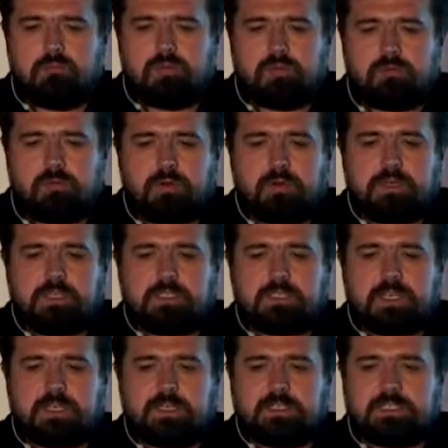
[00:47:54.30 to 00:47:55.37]
Prefer
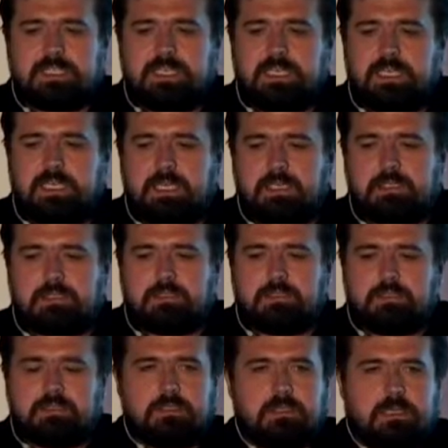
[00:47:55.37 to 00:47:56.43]
size T
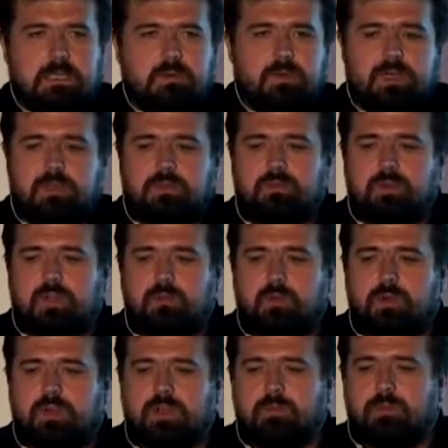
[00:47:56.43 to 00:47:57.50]
when
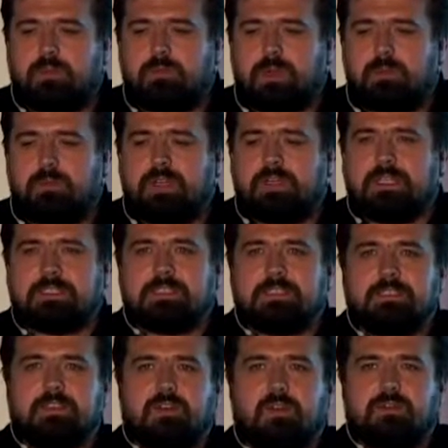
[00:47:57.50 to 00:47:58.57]
working with memory indexing
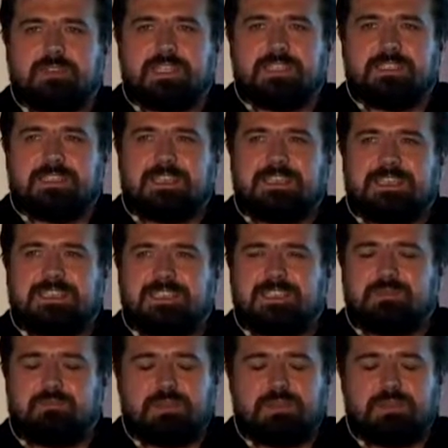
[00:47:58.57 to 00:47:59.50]
offsets, and this is